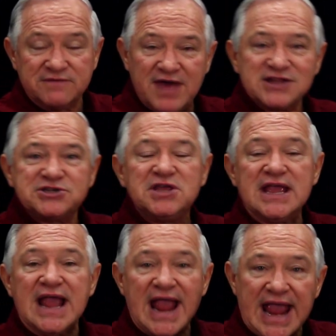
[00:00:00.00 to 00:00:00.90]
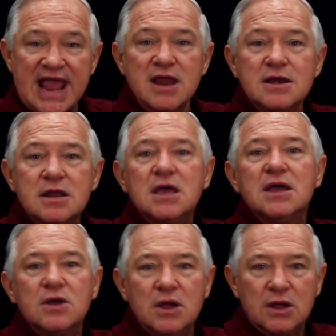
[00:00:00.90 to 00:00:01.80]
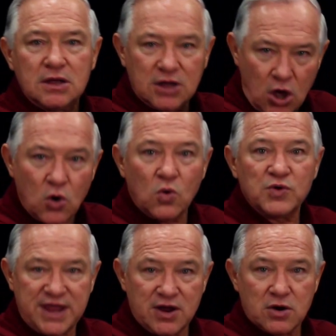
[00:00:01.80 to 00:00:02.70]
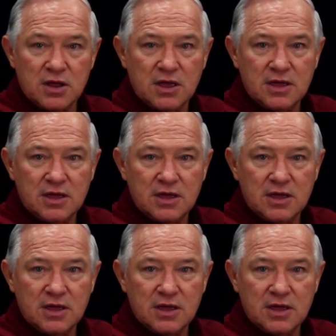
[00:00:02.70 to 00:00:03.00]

if that's the end goal here,